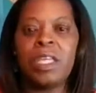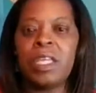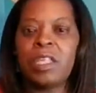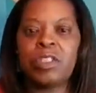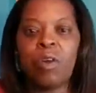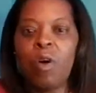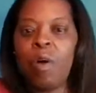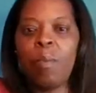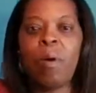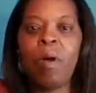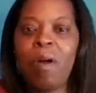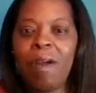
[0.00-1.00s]
is all
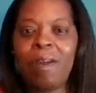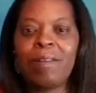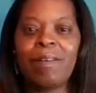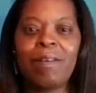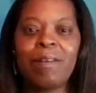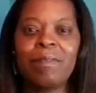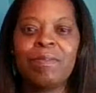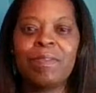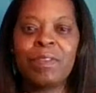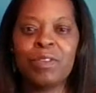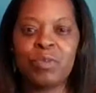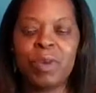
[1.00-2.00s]
part of
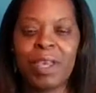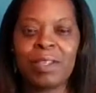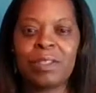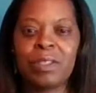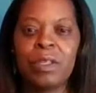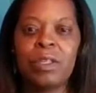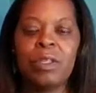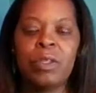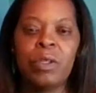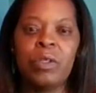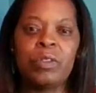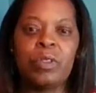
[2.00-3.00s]
the dress.
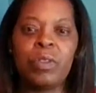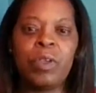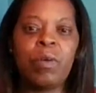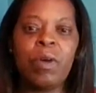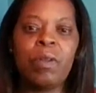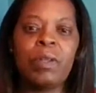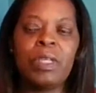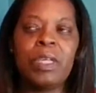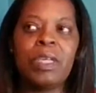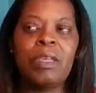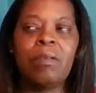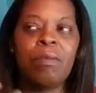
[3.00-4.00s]
So there are
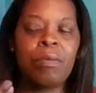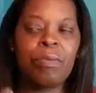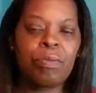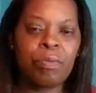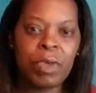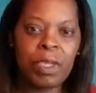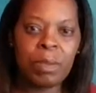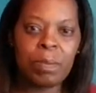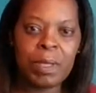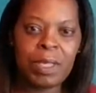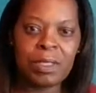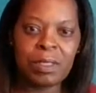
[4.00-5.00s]
only 3
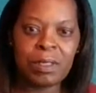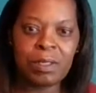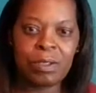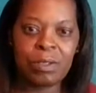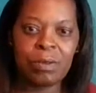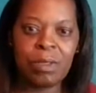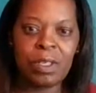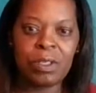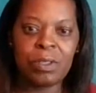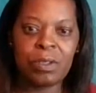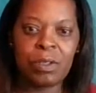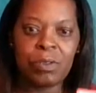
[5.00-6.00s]
pieces to
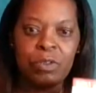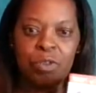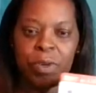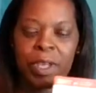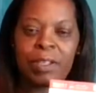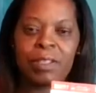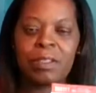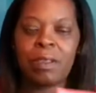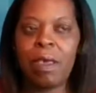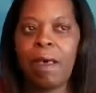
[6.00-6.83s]
this dress: